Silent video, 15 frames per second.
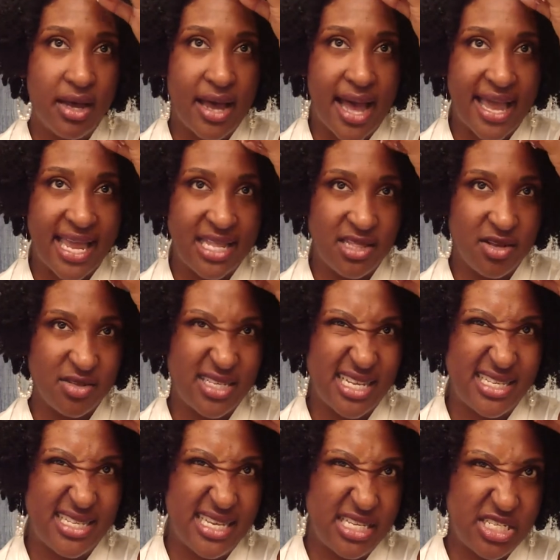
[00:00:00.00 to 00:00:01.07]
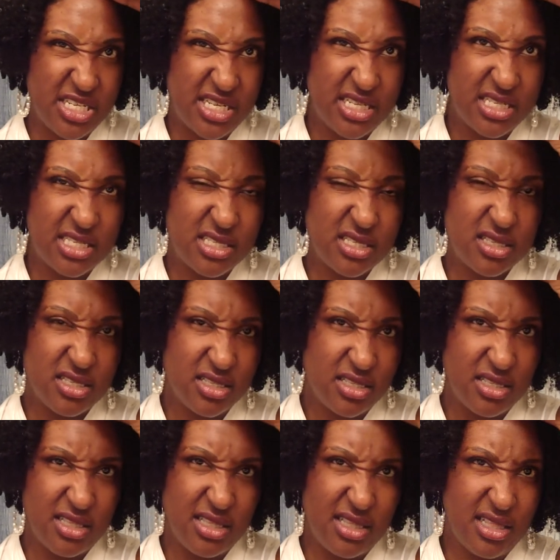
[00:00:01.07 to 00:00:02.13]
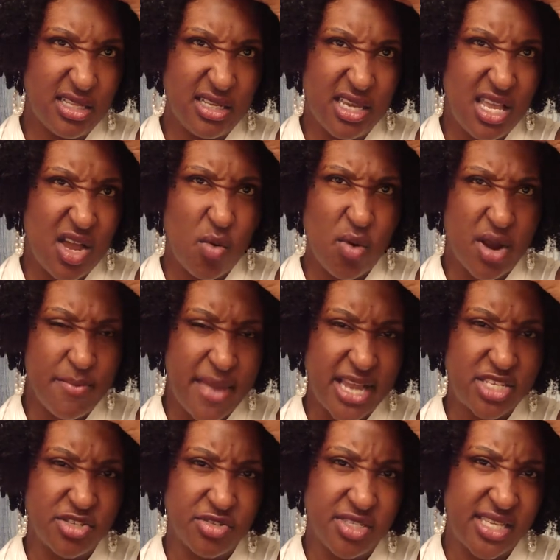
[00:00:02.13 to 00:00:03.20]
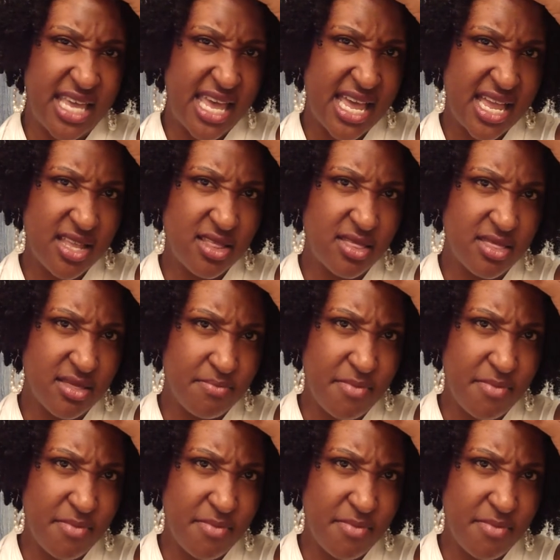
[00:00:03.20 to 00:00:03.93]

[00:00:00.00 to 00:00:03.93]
I get those indentions, you know, where it makes your skin,